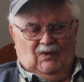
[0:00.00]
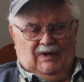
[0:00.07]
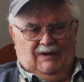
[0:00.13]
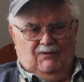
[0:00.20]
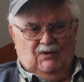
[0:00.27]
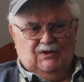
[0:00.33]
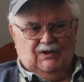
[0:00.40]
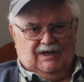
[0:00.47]

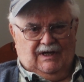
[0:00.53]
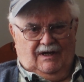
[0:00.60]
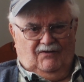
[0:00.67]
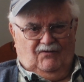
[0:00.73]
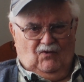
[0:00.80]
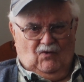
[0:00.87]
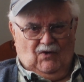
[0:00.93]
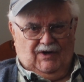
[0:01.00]
when I went to
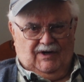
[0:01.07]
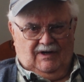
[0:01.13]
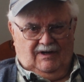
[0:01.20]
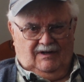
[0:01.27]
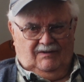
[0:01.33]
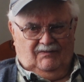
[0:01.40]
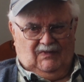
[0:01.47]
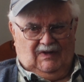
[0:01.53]

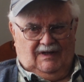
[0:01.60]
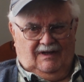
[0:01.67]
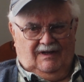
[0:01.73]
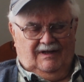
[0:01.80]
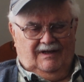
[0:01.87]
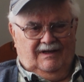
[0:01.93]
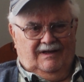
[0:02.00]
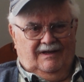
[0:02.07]
California,
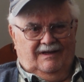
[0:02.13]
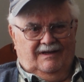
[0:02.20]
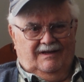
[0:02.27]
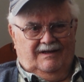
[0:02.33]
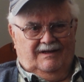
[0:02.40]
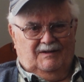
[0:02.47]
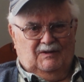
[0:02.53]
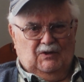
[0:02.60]

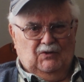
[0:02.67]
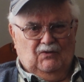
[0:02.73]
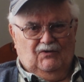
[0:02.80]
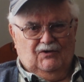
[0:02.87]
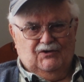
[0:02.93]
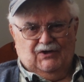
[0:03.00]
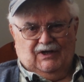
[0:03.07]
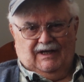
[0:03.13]
the
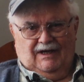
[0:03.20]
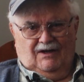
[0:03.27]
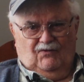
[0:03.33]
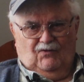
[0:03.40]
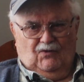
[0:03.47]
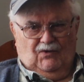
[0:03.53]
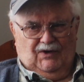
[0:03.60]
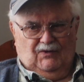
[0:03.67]
University of
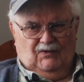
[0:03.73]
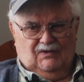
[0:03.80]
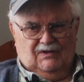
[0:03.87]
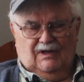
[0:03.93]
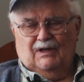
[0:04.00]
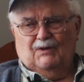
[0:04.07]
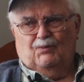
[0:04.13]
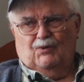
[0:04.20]
California
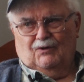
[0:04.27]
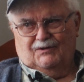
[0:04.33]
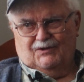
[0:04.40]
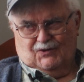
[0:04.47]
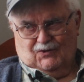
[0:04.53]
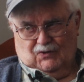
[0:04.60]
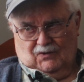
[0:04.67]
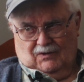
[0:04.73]
was a liberal
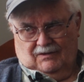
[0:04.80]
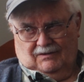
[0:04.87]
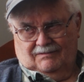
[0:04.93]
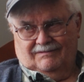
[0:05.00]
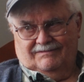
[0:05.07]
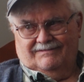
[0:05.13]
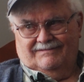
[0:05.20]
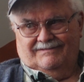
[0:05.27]
school.